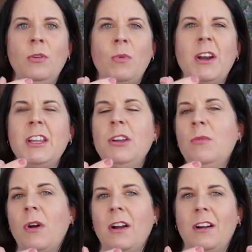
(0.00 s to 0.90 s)
Where do
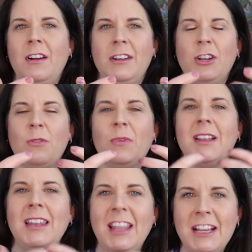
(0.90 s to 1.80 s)
you work on your
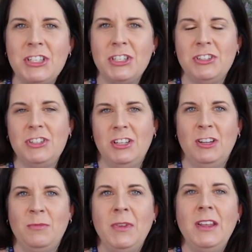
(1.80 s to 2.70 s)

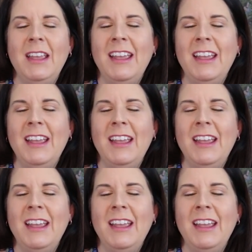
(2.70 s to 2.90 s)
relationship?